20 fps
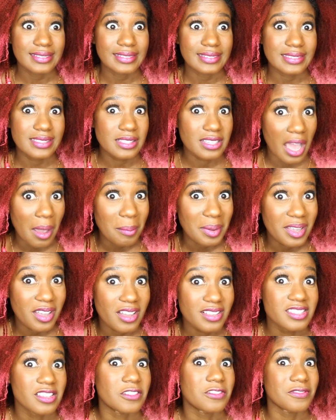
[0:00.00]
it's not
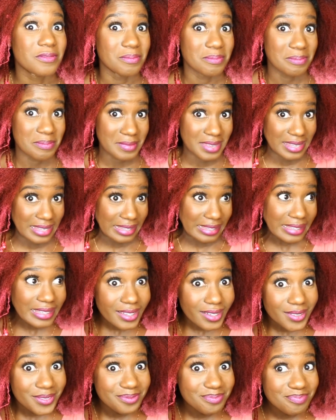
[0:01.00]
because of
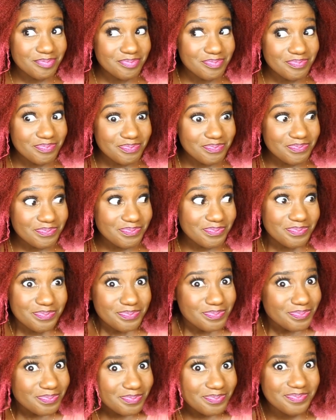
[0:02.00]
me.
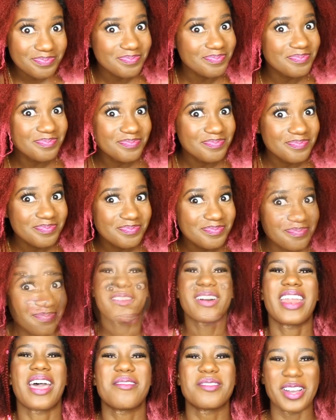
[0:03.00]
So here's
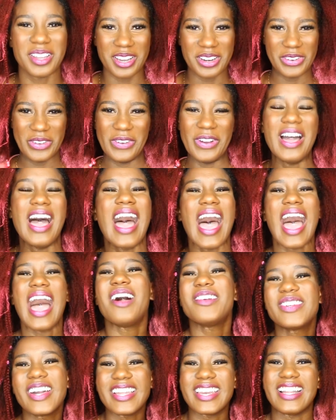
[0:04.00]
what I'm gonna do.
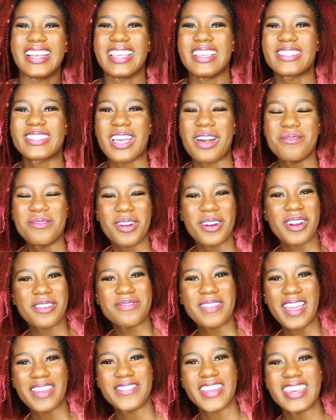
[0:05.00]
I'm gonna leave some more
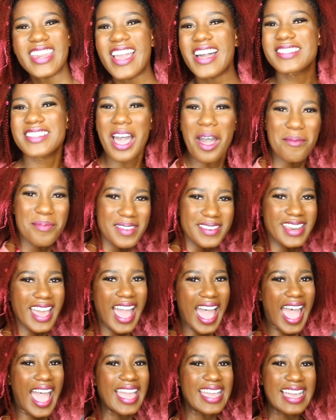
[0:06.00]
of my videos up in the
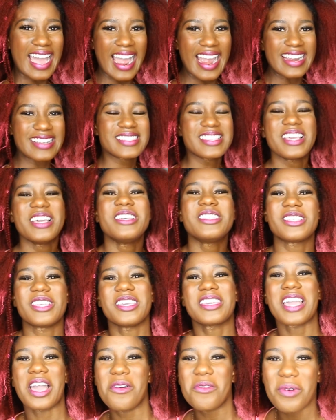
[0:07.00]
iCards so
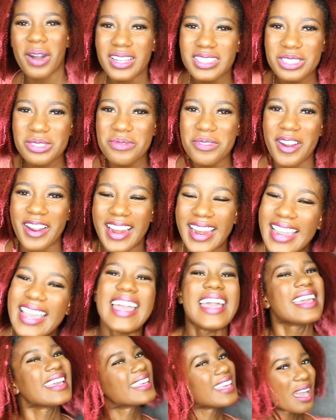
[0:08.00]
you can watch more,
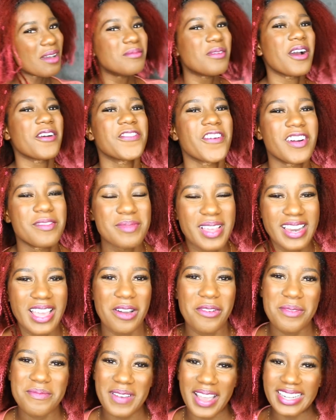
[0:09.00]
get more
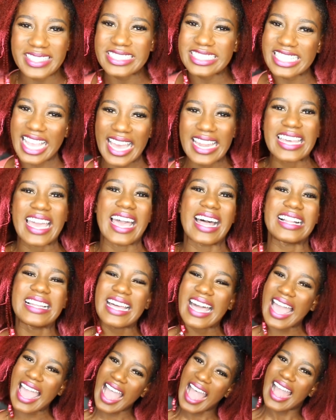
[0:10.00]
familiar with my
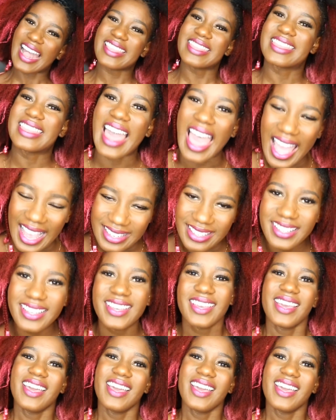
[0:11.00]
channel, and then